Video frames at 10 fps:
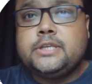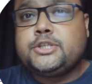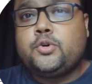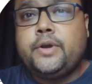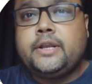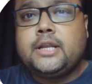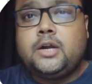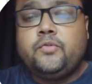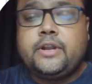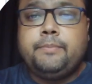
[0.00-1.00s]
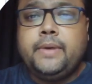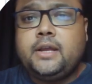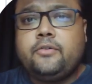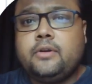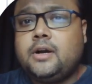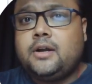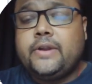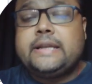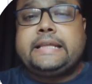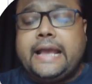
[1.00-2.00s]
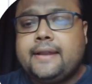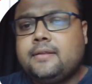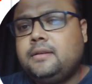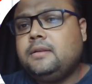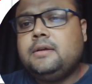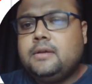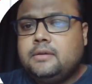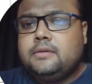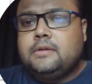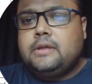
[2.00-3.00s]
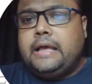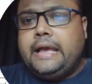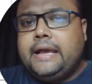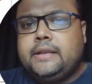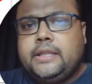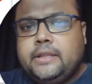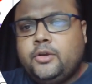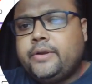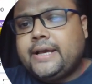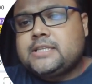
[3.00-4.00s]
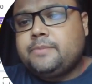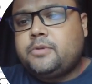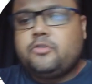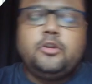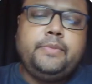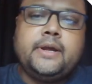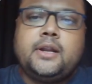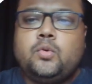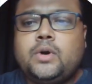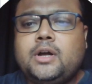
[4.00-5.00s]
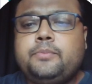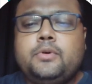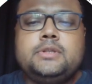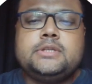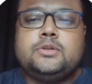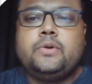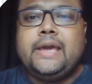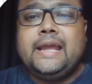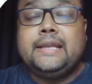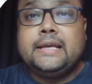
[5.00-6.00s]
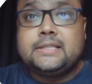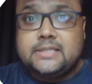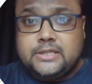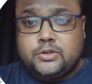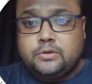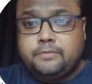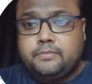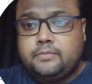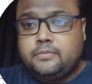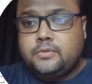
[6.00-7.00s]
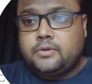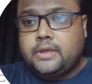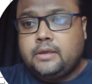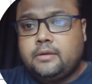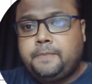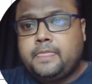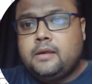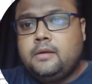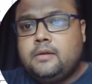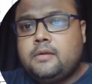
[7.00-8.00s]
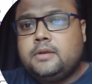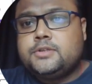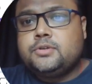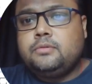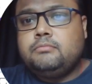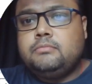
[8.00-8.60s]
is going down with a big red candle, and your next support will be around 1.0880. Okay. So